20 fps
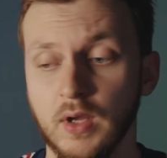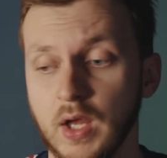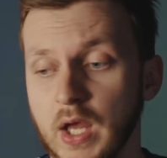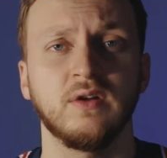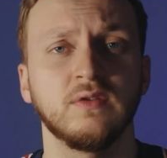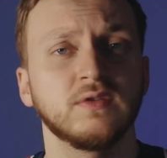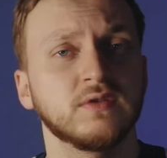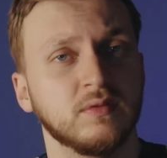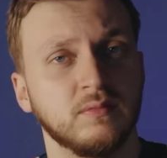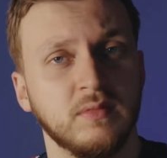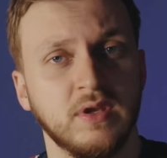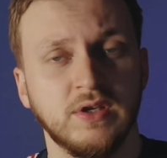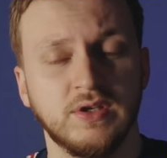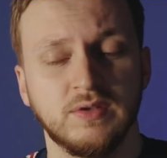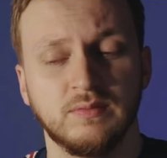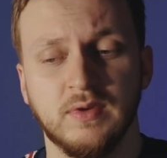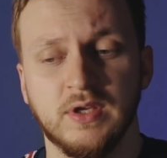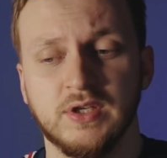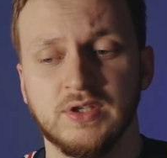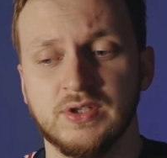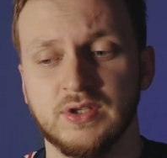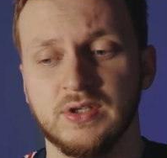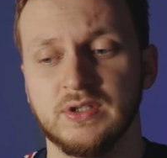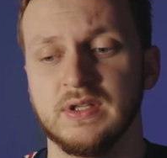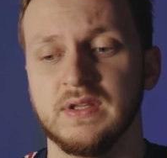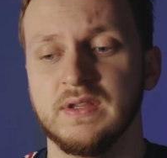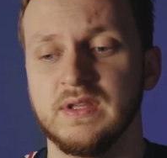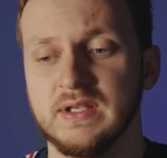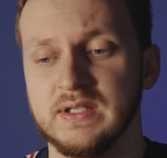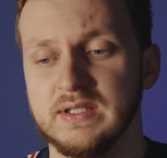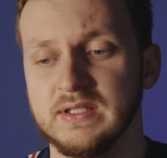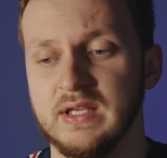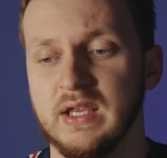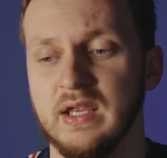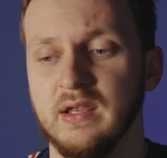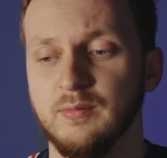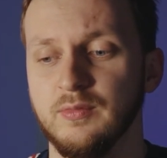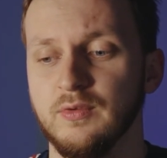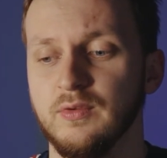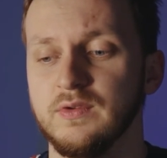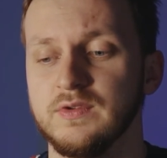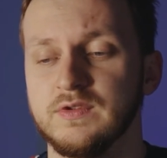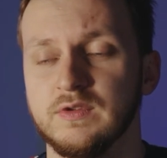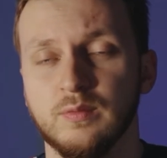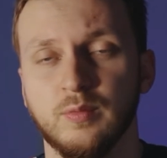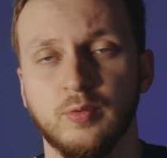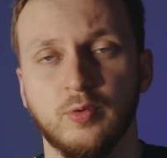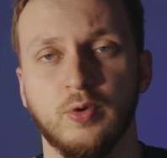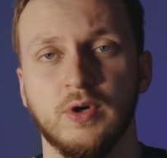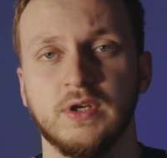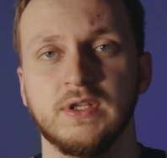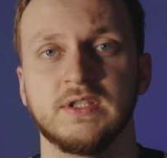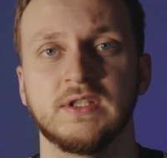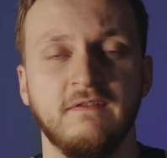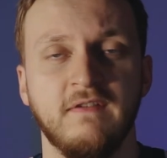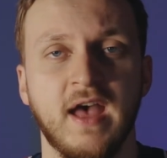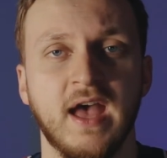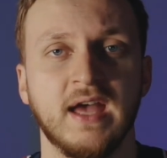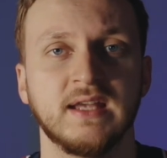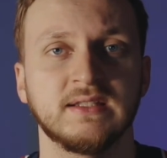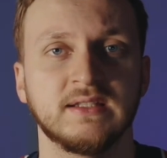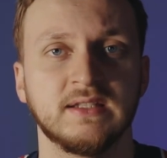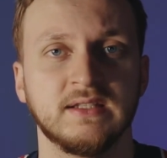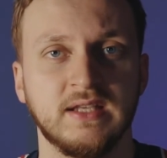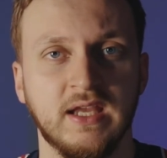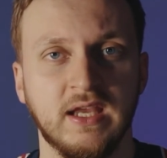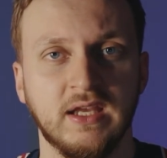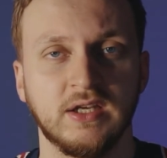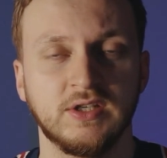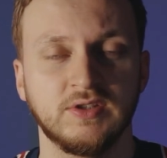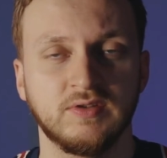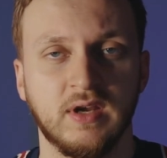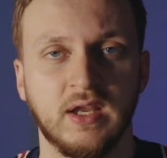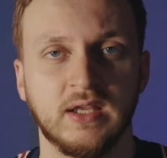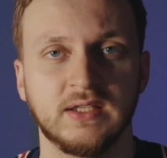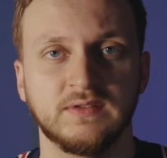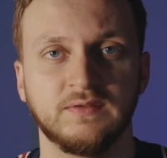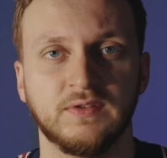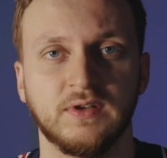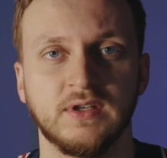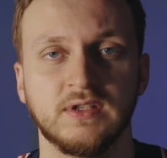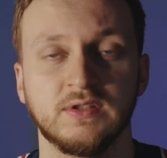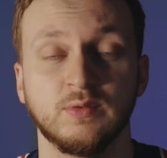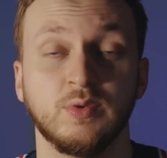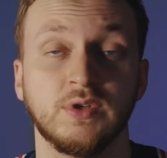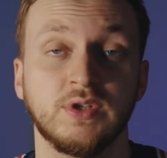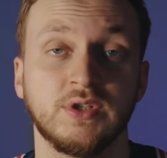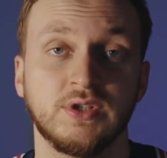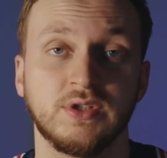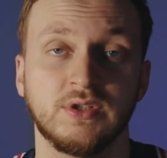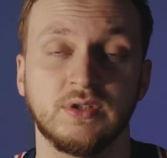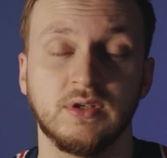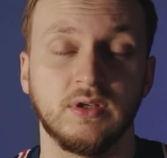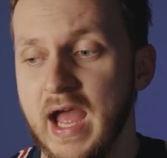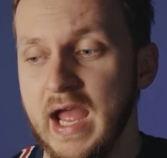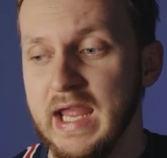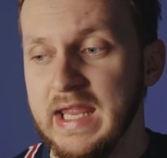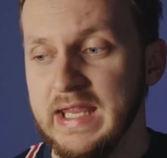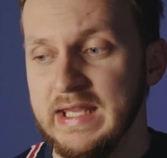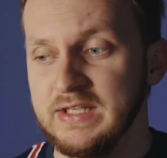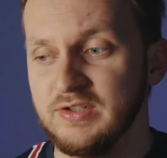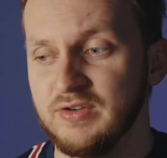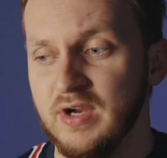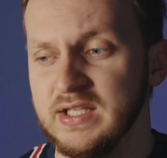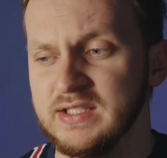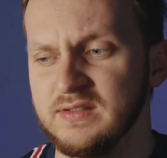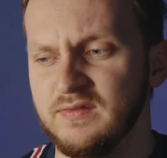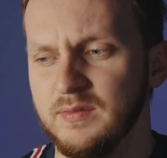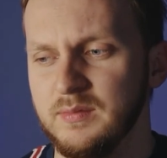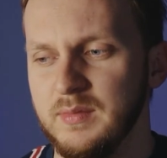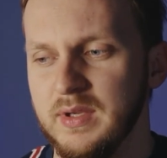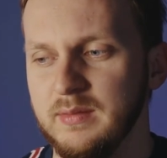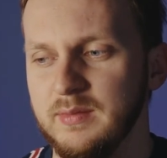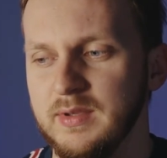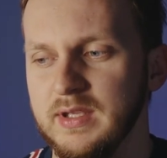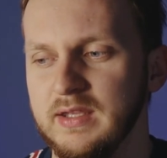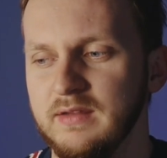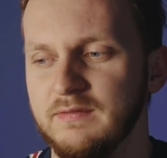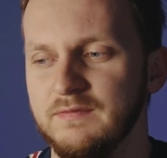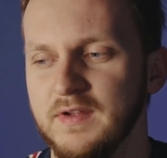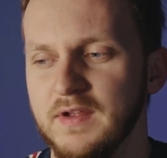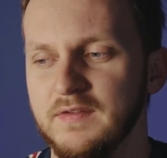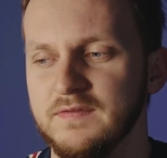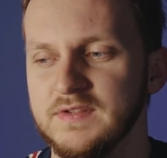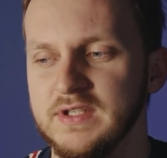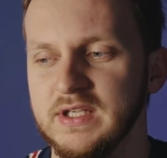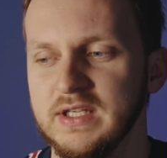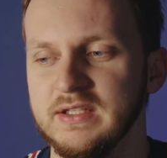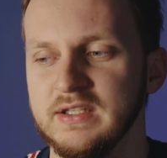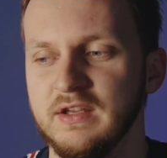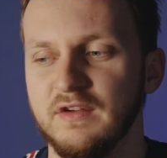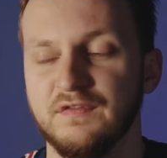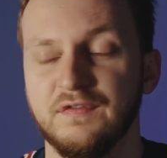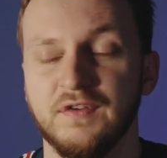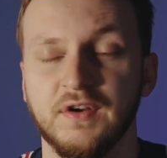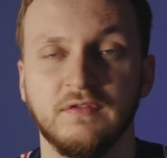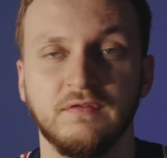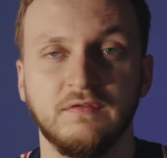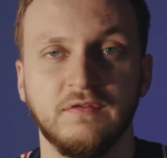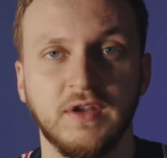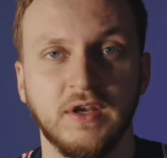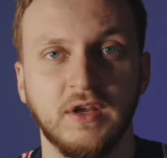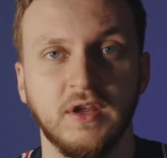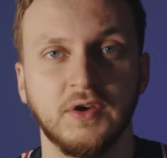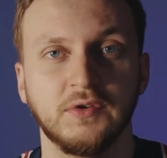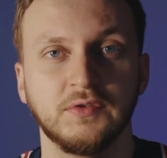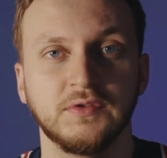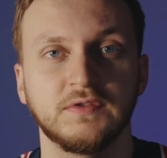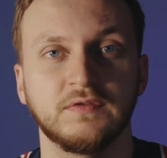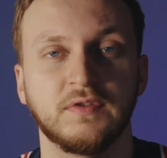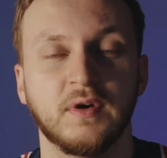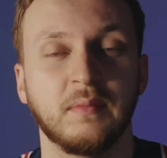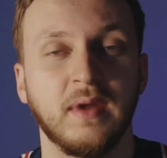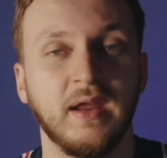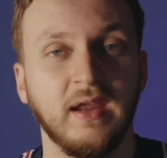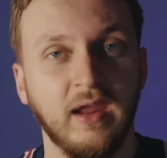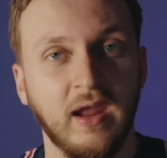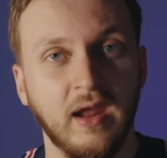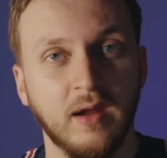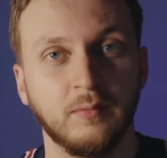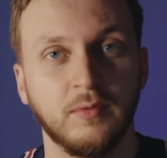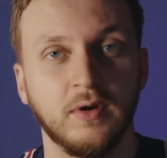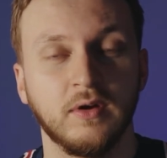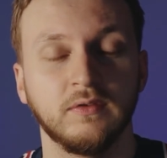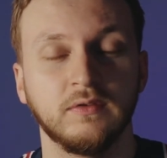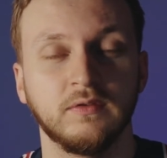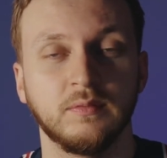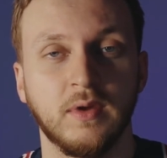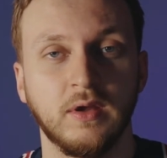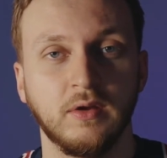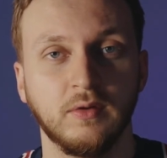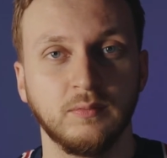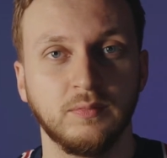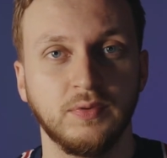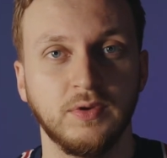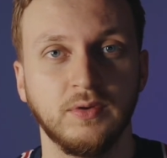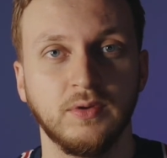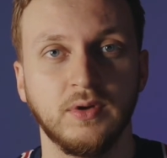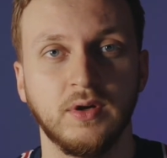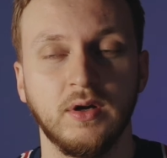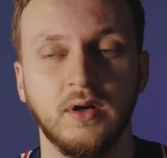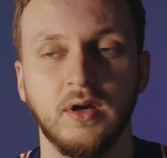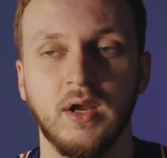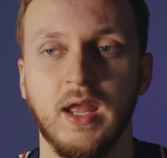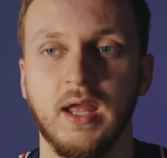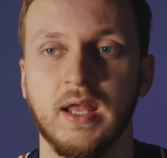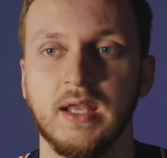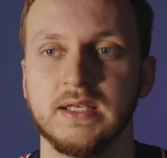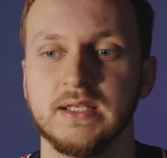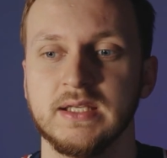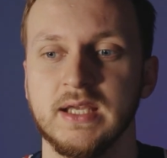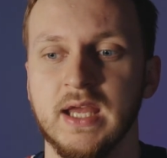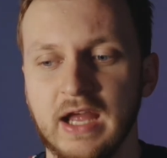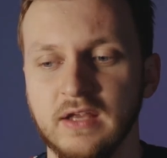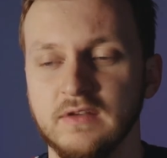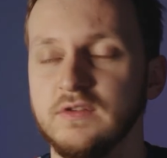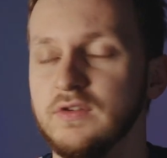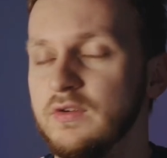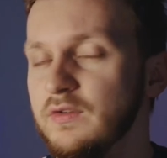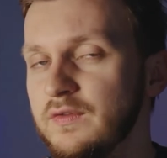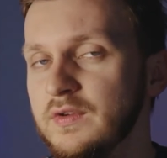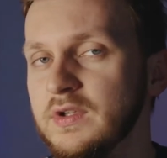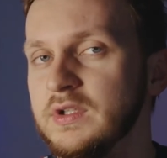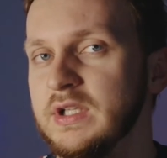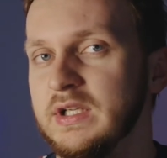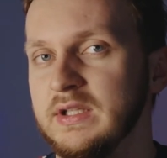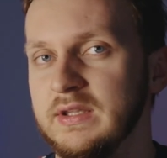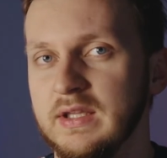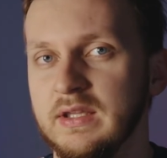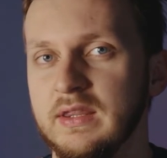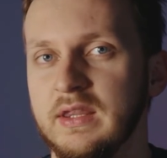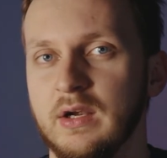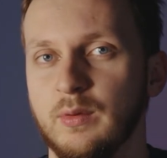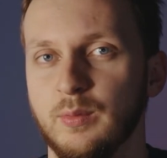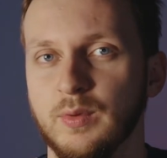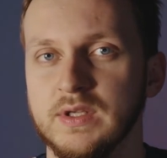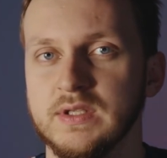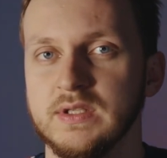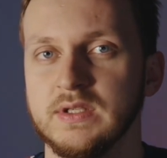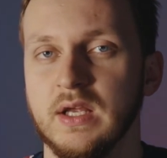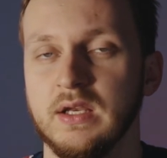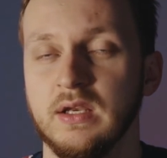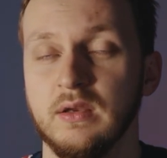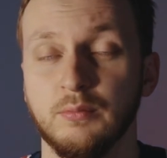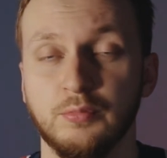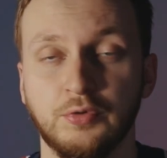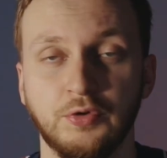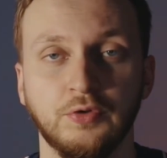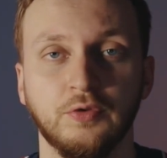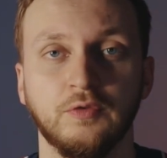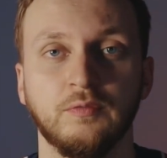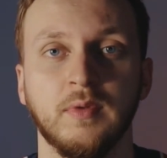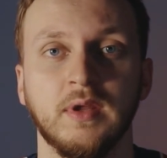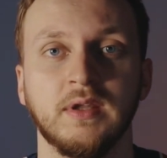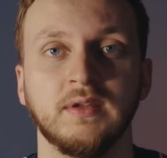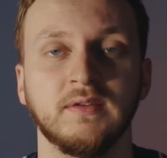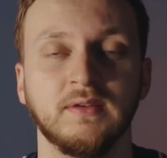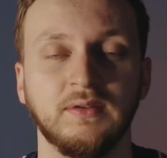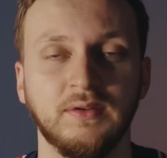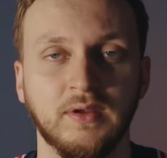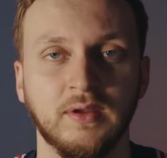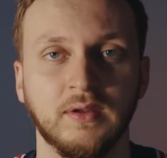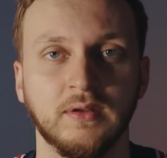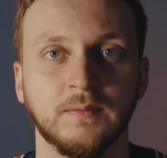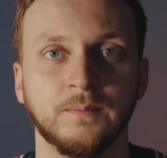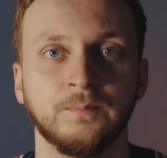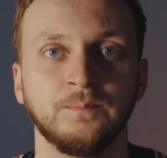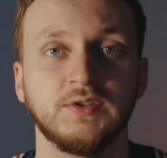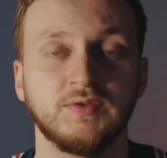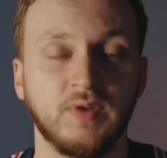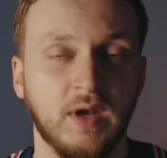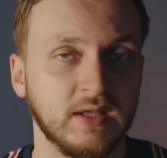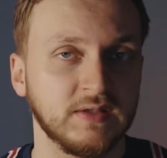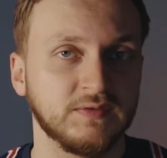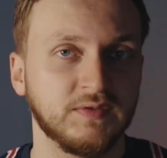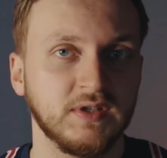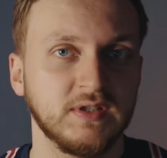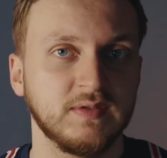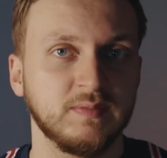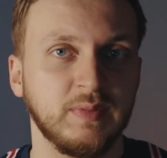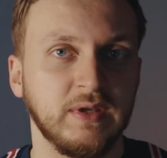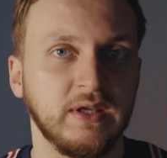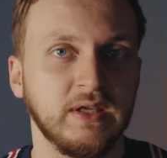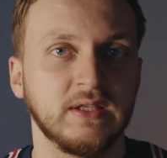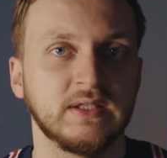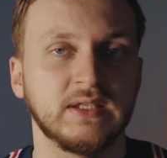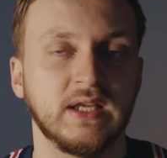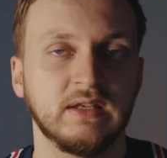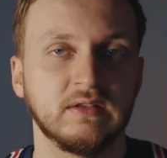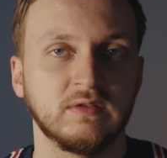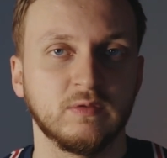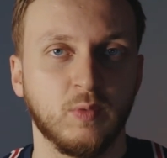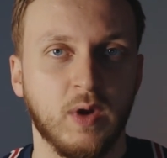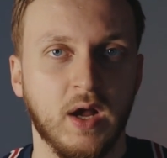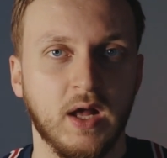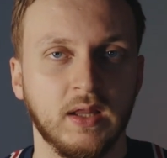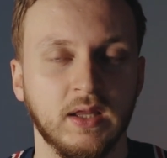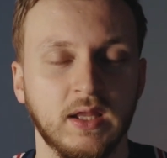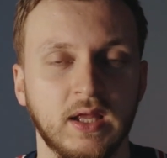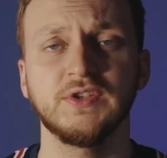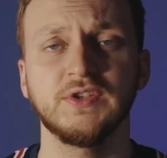And I also made sure that this cable supports fast data transfers, which I transfer maybe 15 different videos from my camera onto my computer, and I do feel like that there was an improvement in the transfer speeds as well.